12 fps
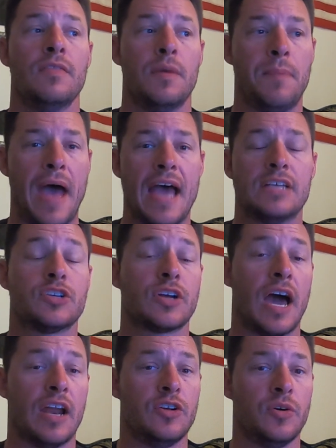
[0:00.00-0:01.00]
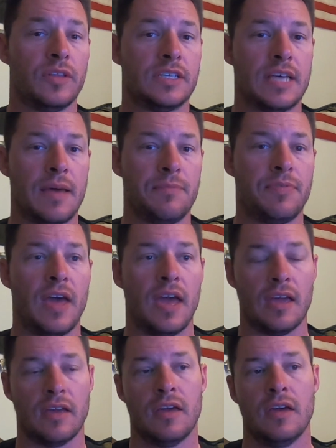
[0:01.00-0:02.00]
The bass are kind of doing the same
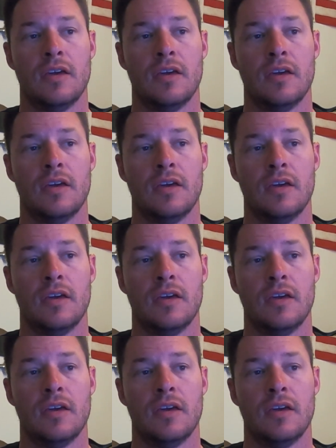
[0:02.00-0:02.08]
thing.